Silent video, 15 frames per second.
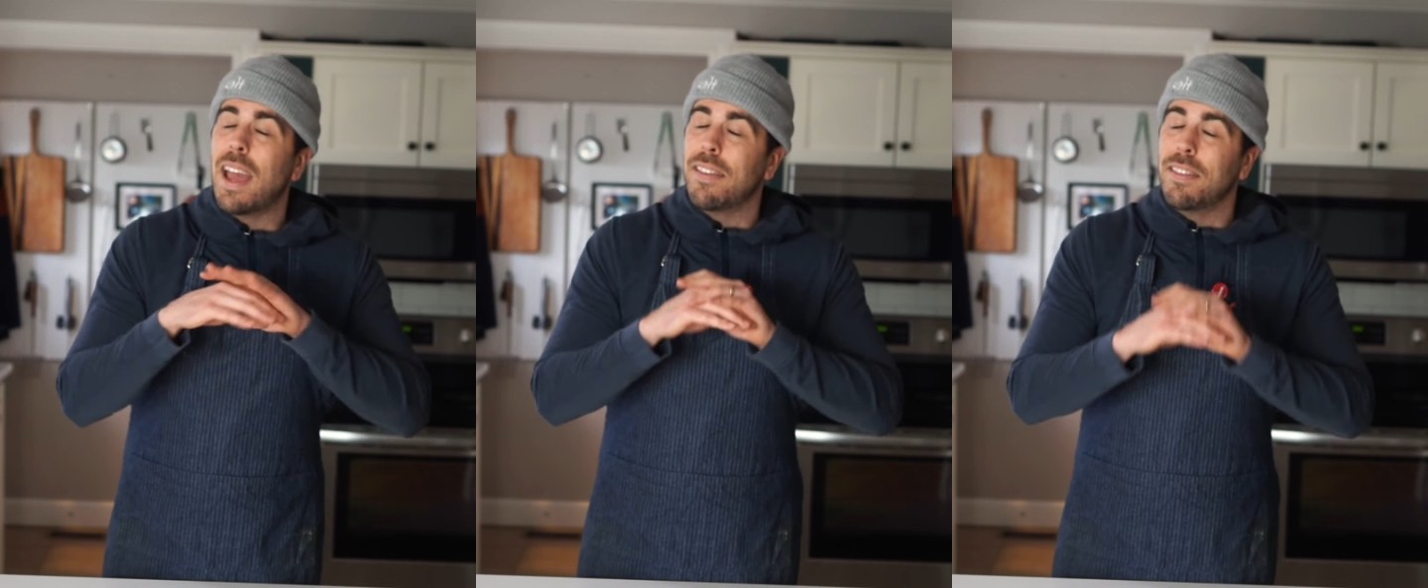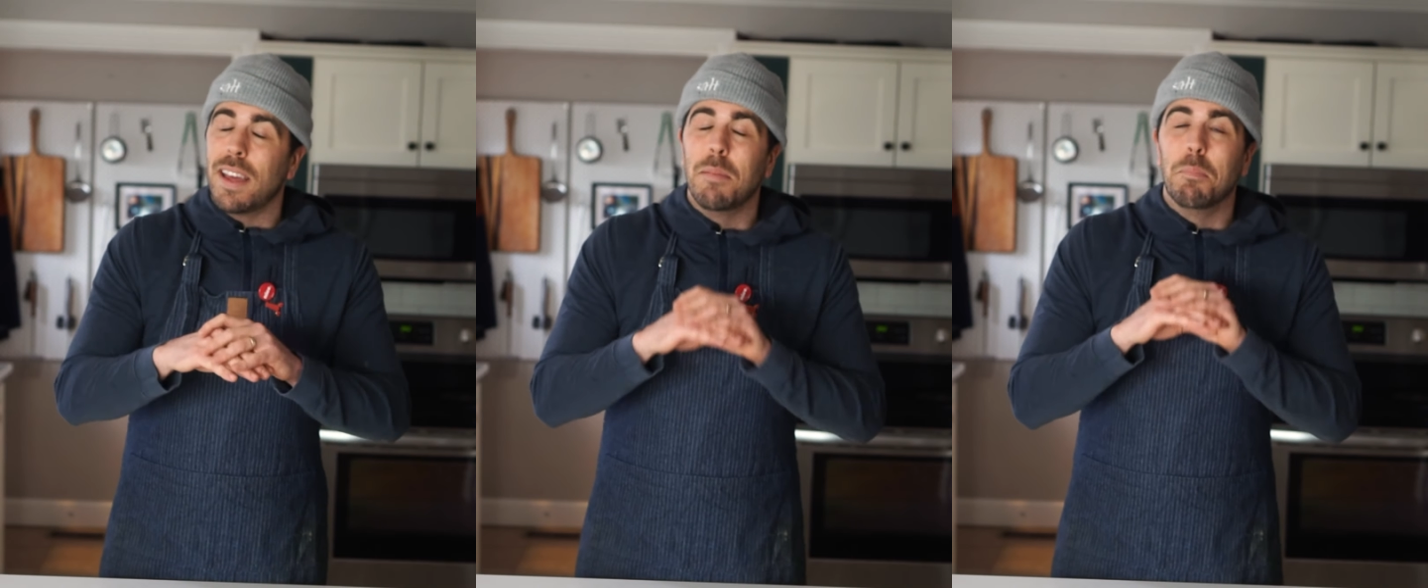
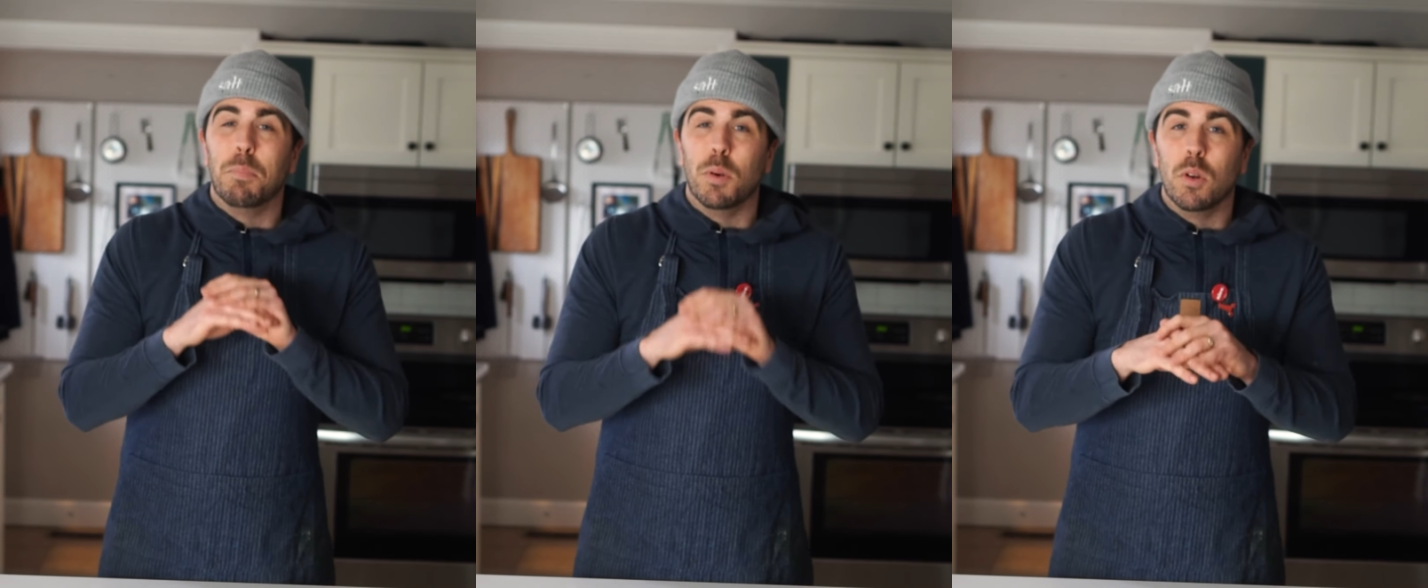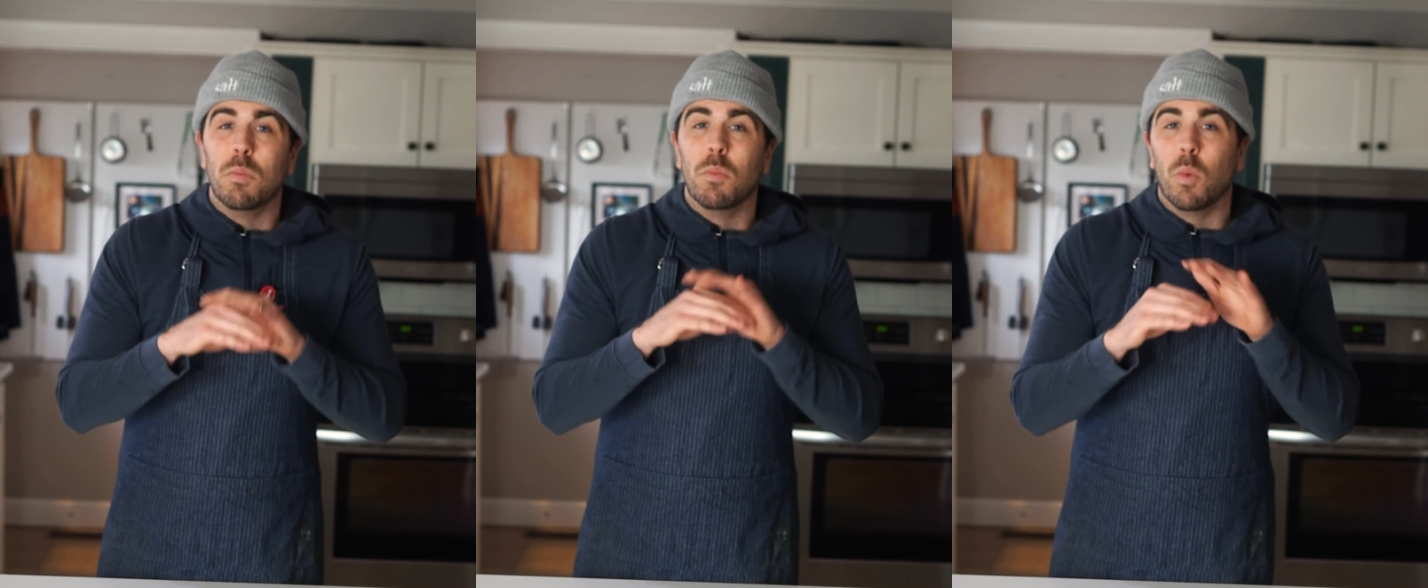and then
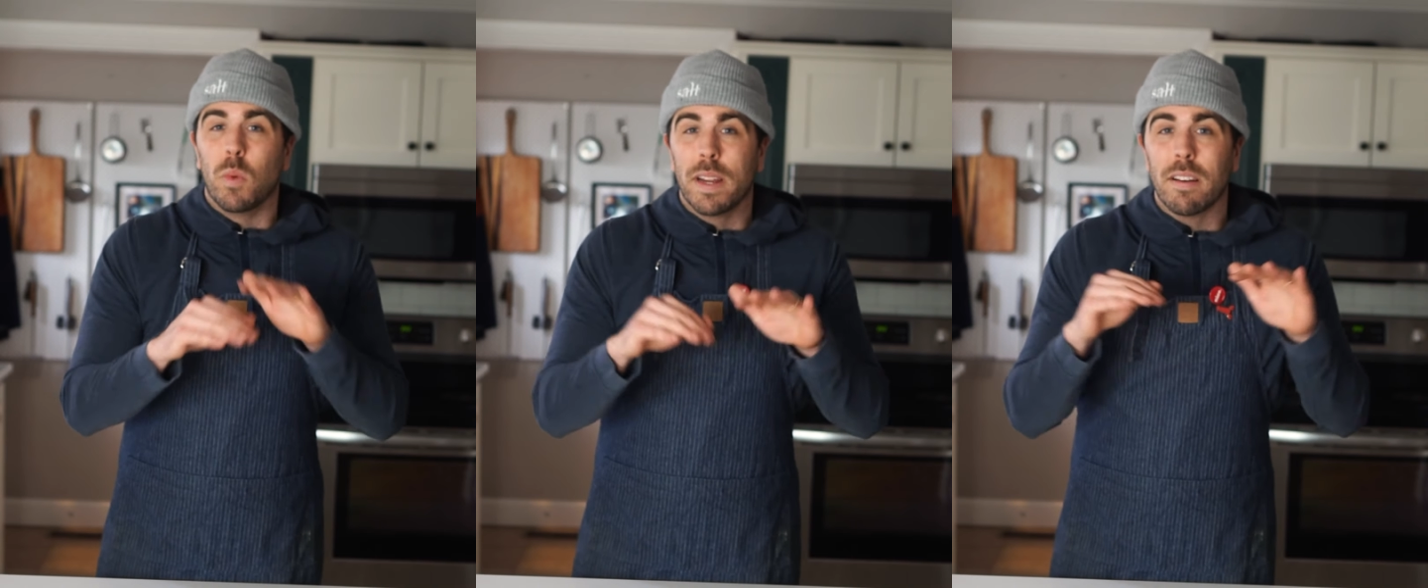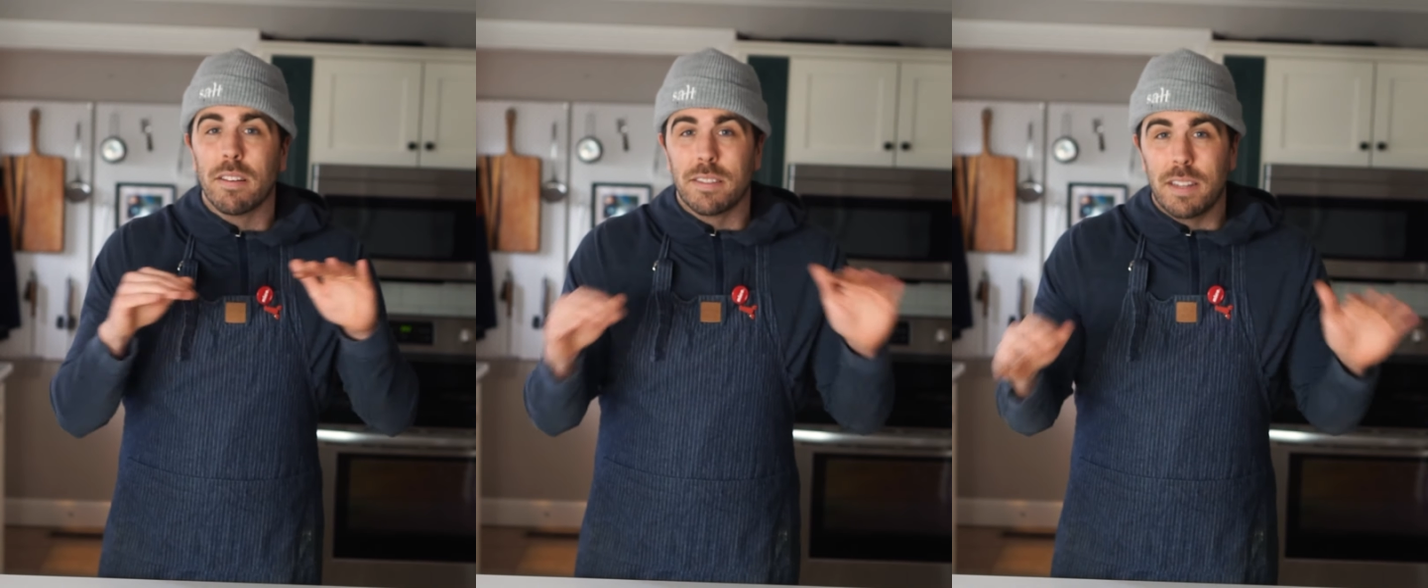boom,
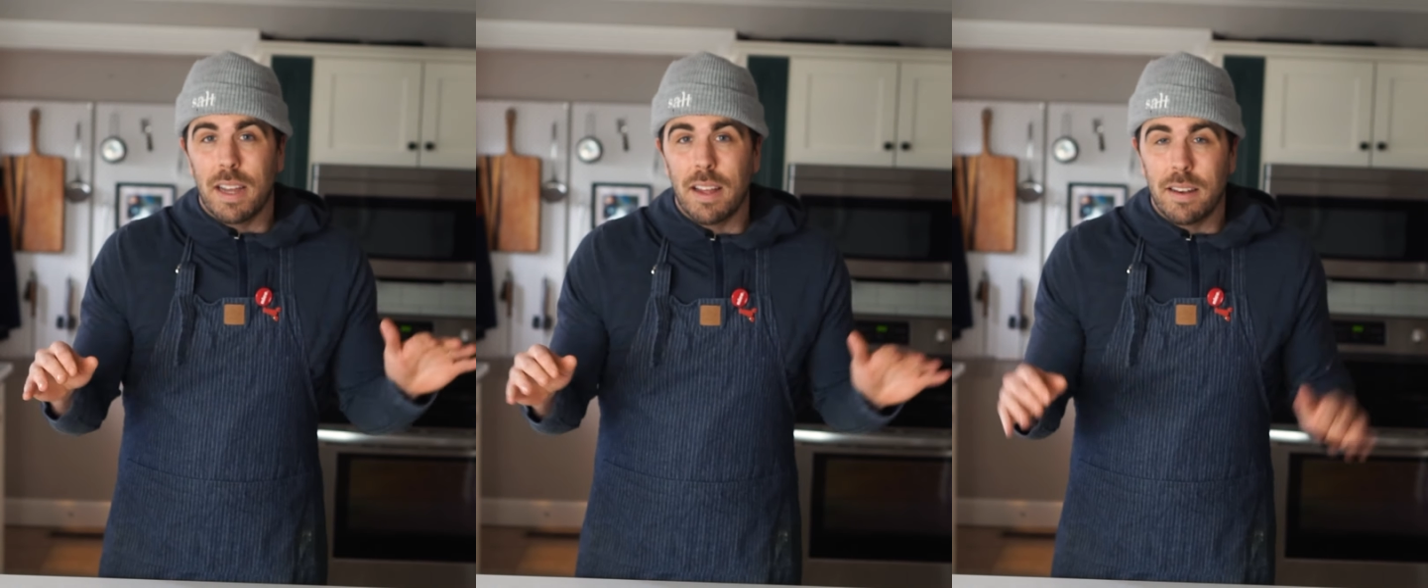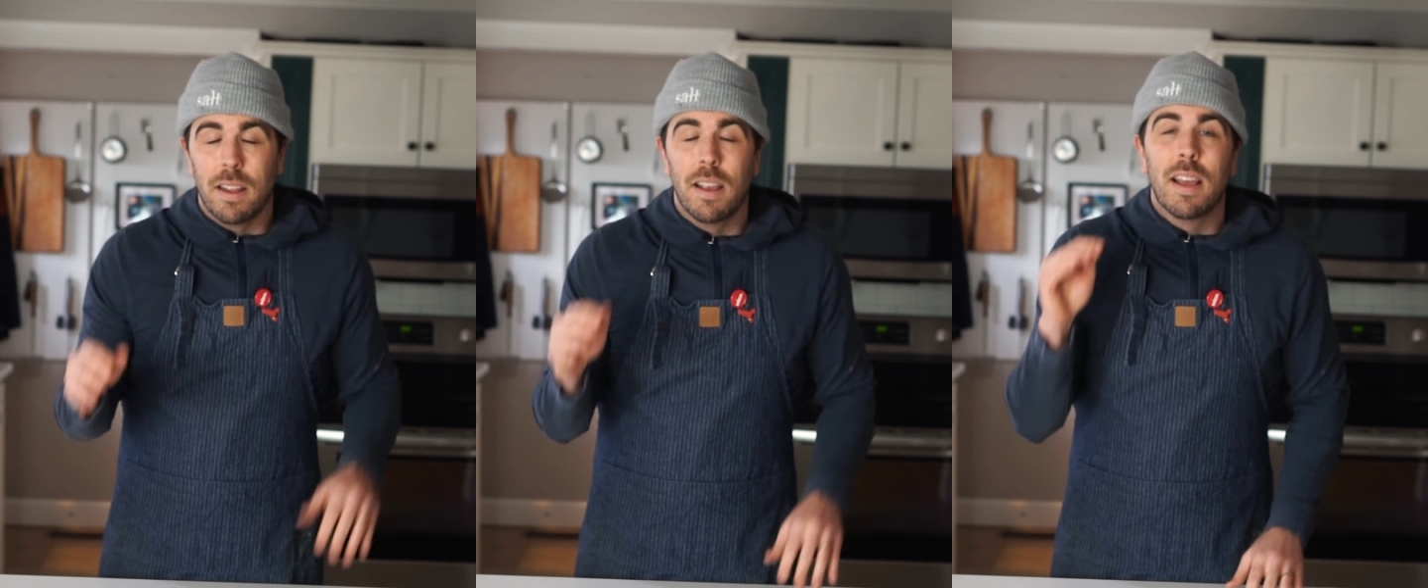we are
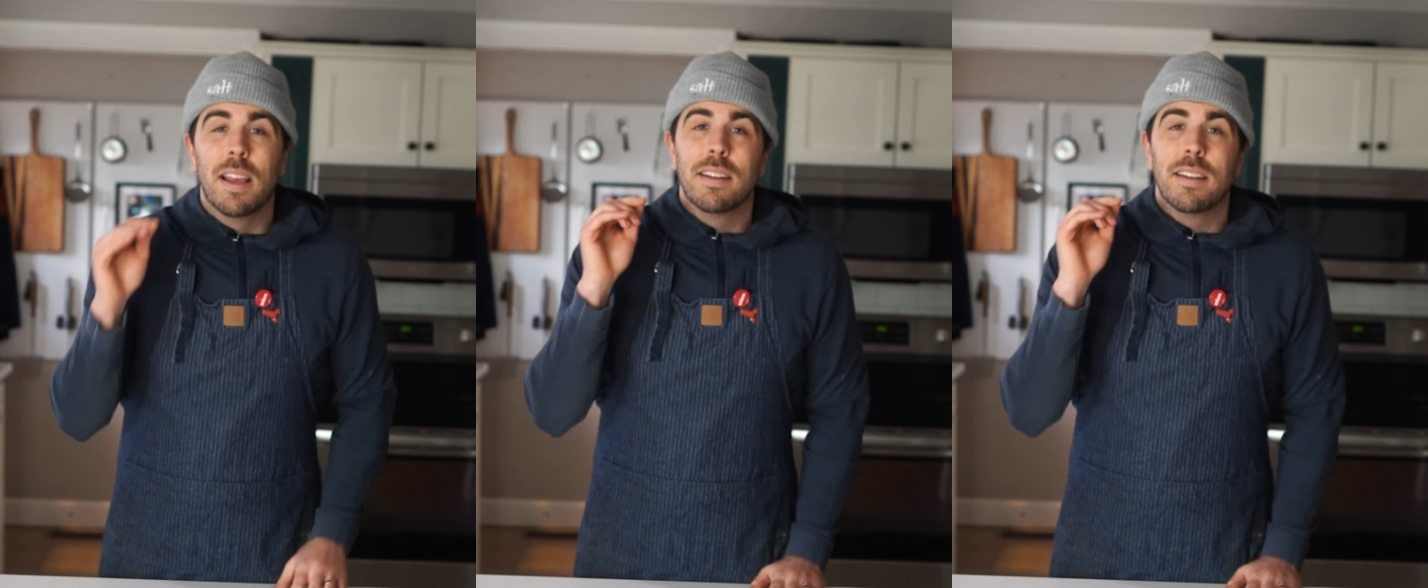done.